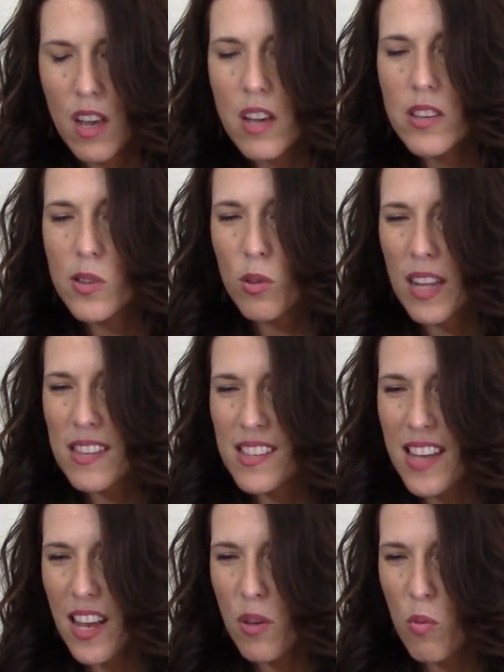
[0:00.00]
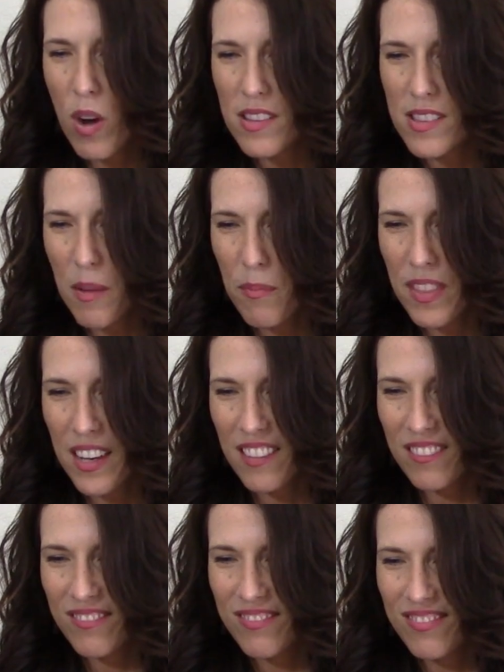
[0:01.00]
So let's say you want
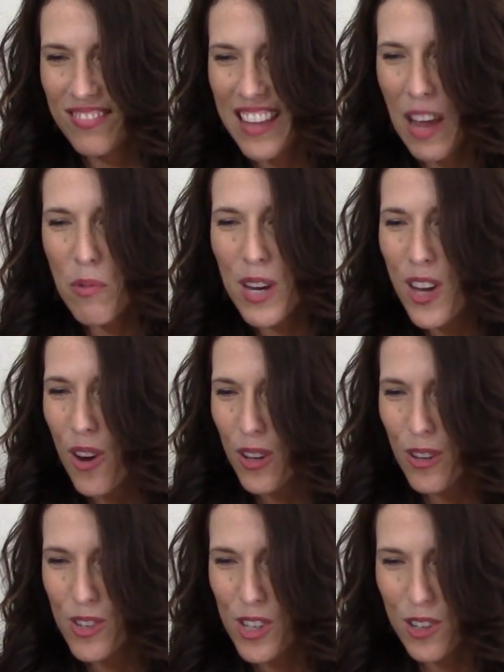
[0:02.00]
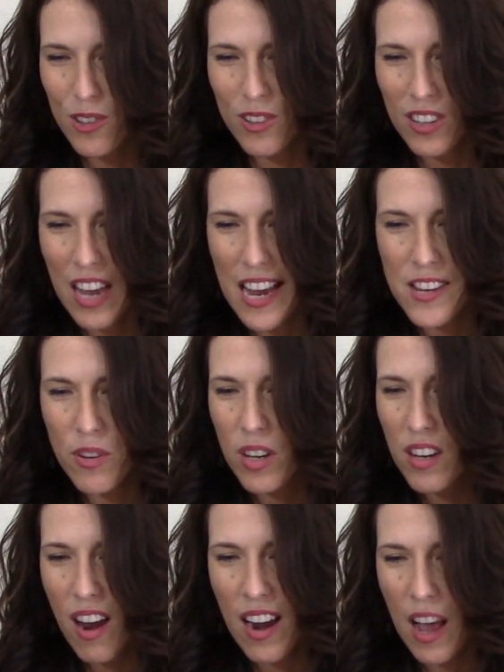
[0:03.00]
something, and we know you do, and you
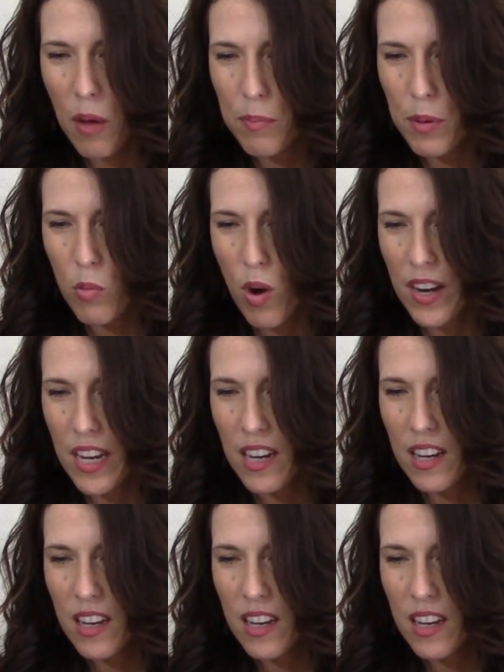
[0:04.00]
cannot help but want it.